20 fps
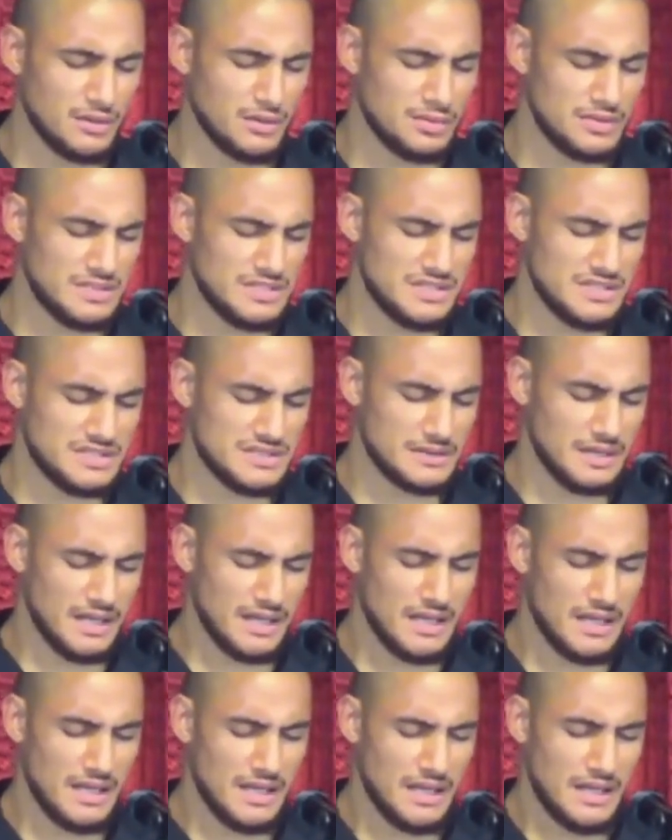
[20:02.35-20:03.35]
We just
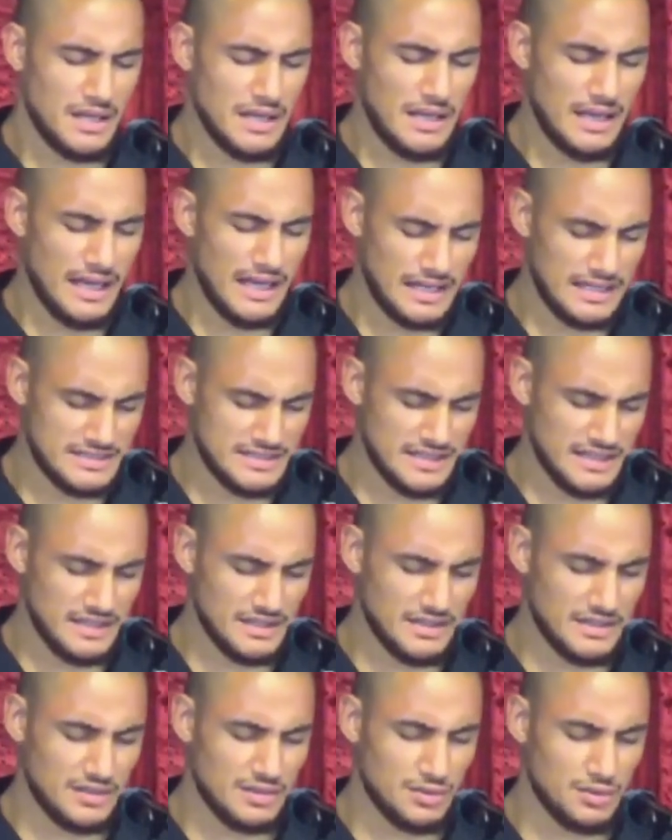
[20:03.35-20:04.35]
ask that
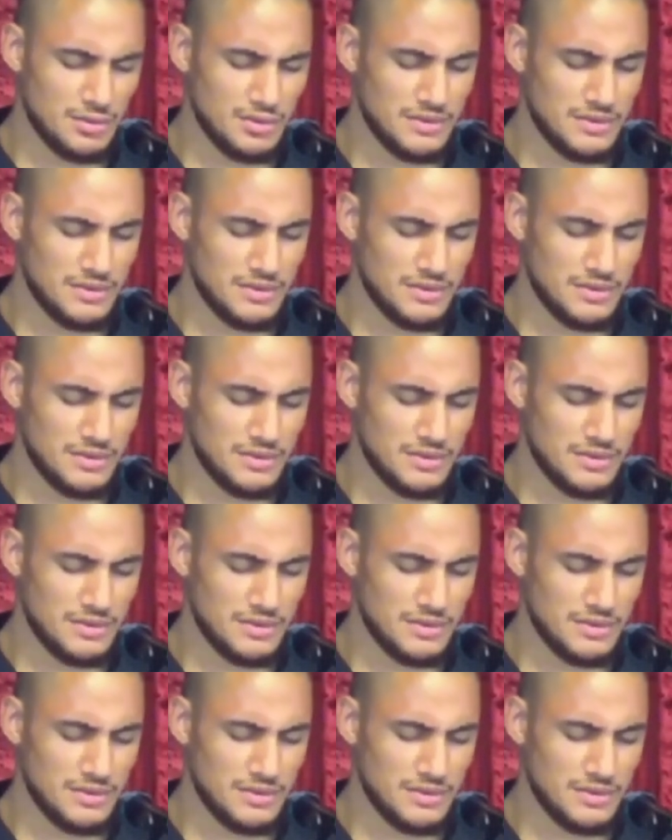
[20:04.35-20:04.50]
you would